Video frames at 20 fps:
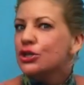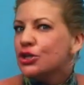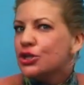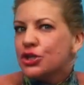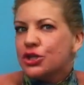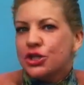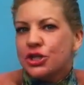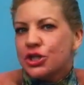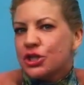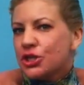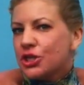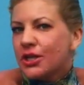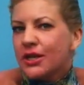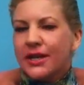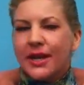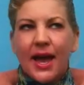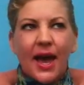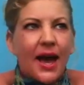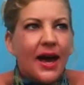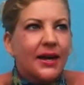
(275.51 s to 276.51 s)
she
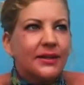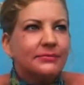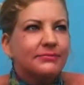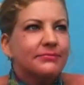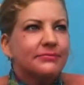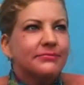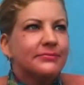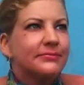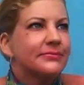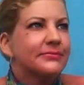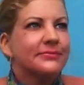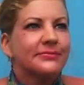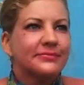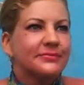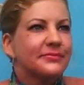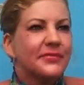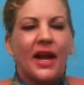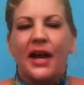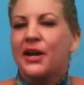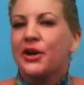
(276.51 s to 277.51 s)
can,
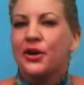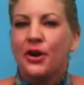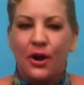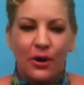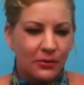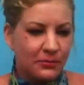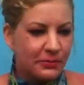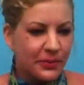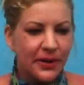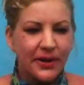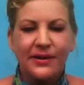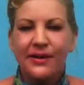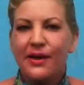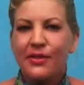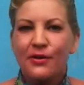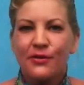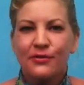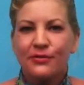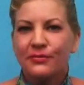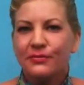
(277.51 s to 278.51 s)
I don't know, pick
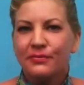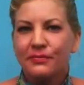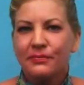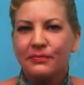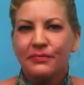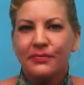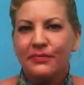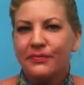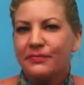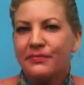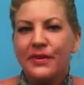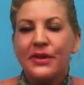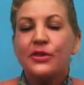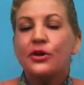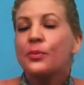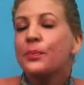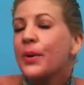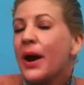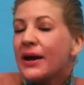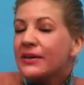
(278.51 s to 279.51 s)
another,
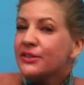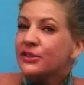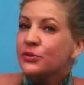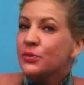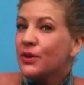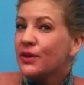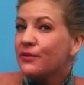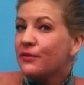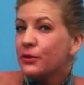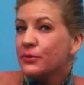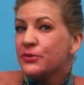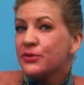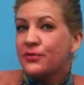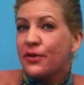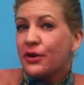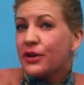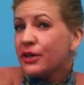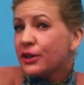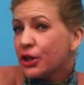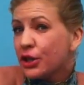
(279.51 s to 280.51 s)
either practice one of the verbs you've
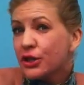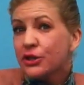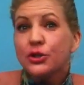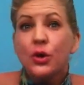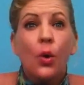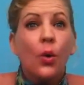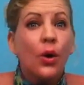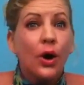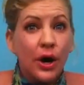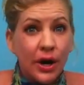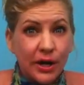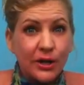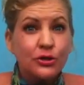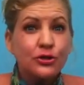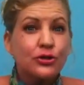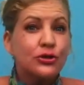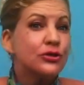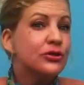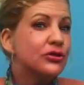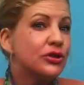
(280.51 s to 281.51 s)
already learned or
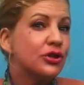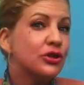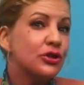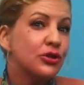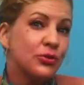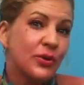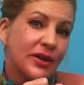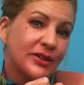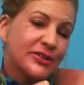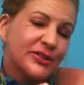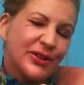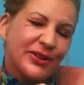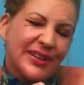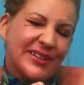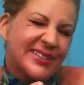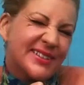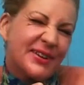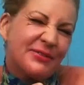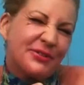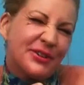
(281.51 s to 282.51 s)
introduce a new one. So
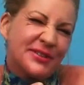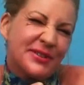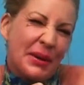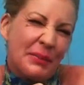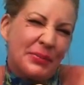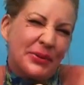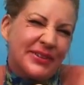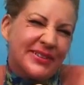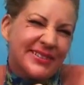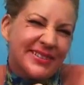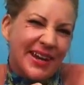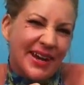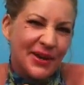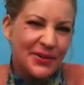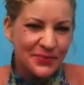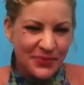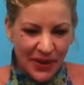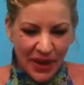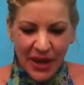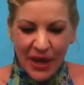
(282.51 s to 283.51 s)
let's say for example, sing.
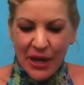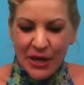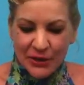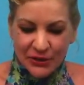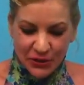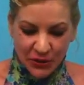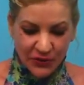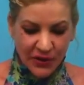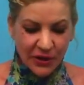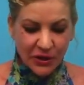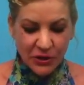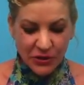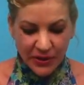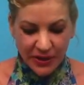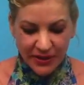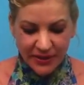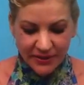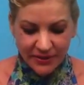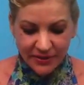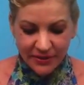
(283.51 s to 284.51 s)
So then you
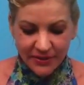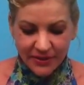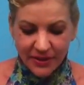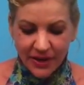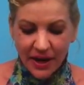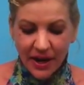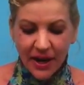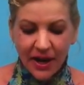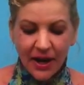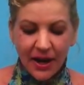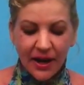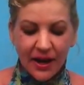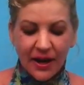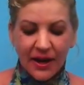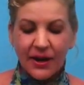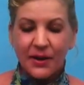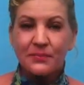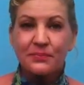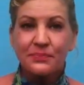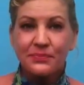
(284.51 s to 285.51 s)
can,
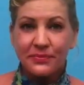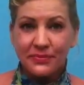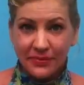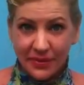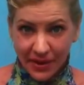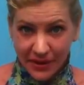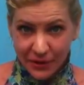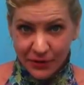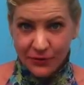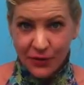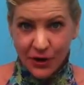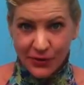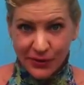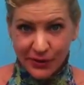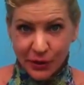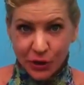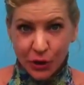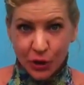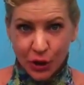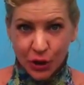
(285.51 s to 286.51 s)
um, you've got
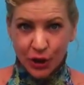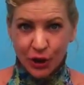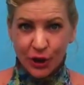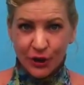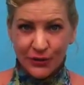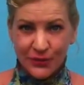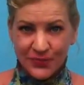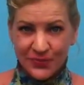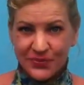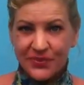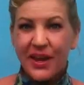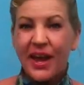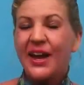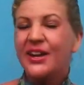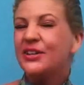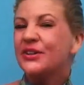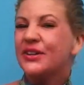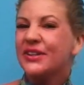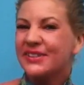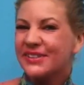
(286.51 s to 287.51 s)
the little girl
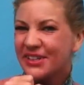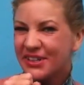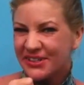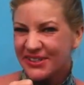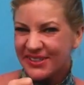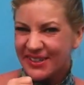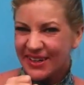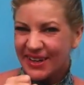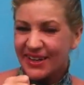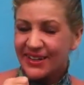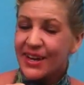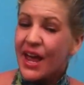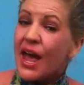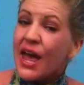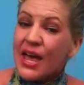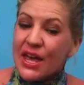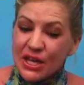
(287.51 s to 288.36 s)
and you can start singing